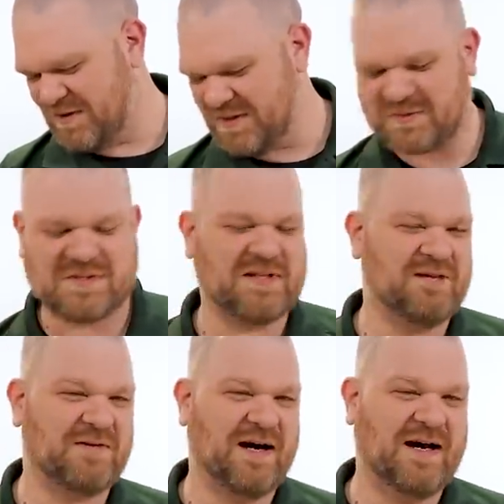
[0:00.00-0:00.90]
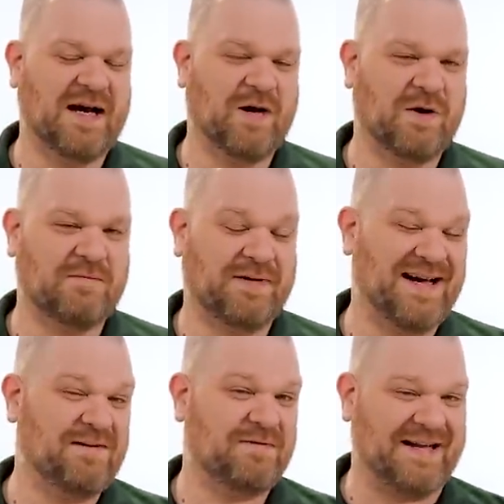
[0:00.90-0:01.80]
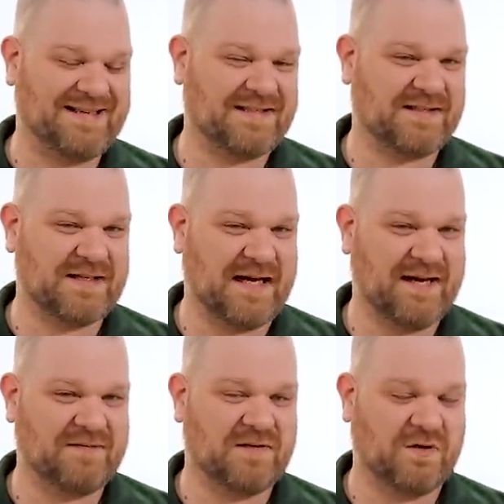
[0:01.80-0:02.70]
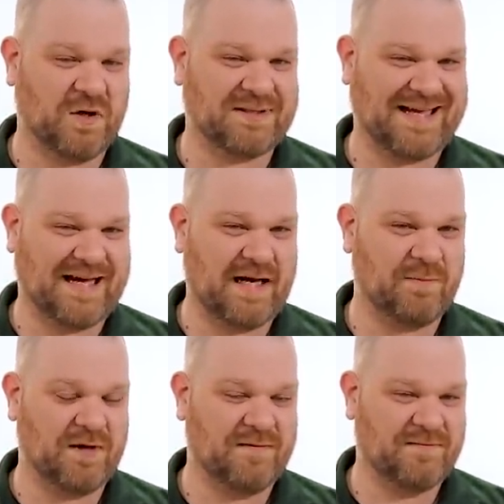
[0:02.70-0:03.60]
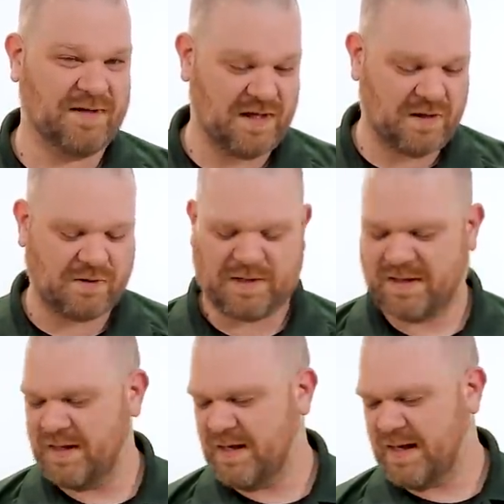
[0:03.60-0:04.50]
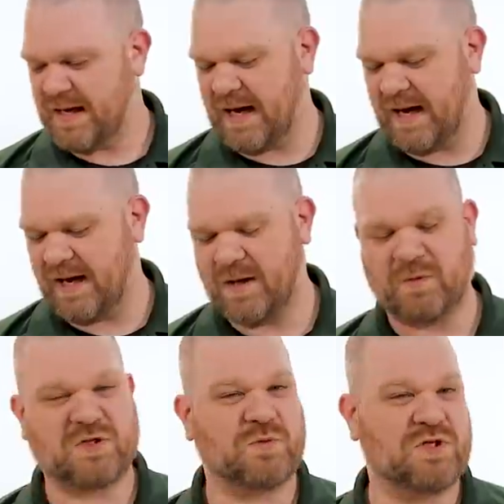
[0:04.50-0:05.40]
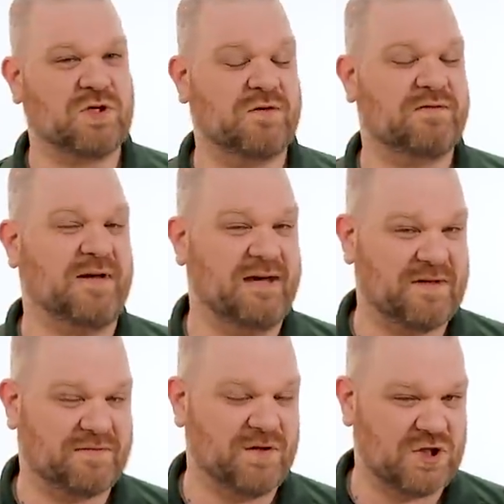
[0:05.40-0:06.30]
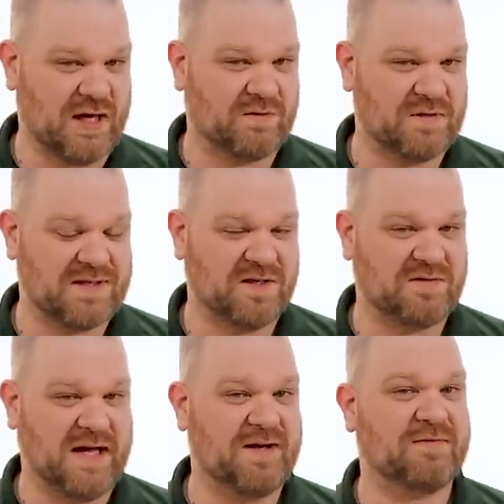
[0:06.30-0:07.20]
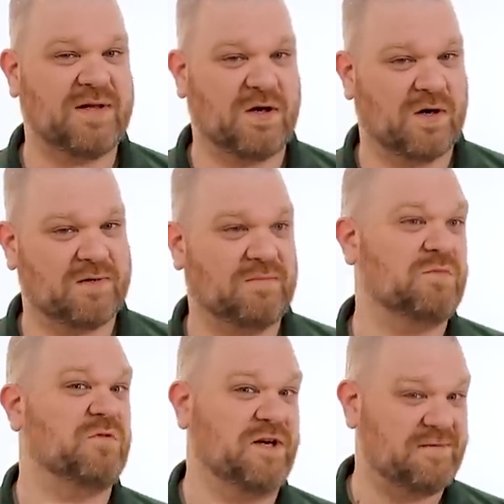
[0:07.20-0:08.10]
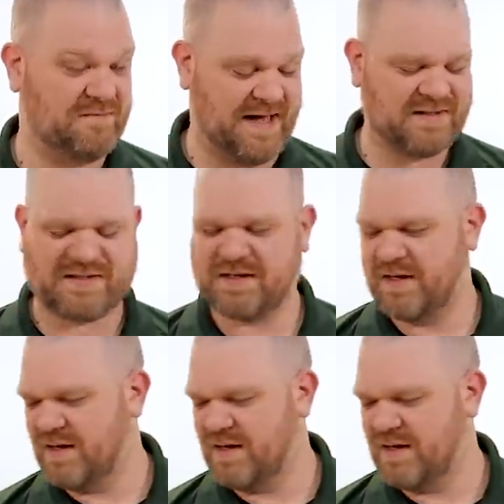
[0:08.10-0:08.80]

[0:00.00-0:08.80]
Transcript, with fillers: This was left on our 5 fastest knives of all time video, in which we showed 5 different genres of knife that are very fast.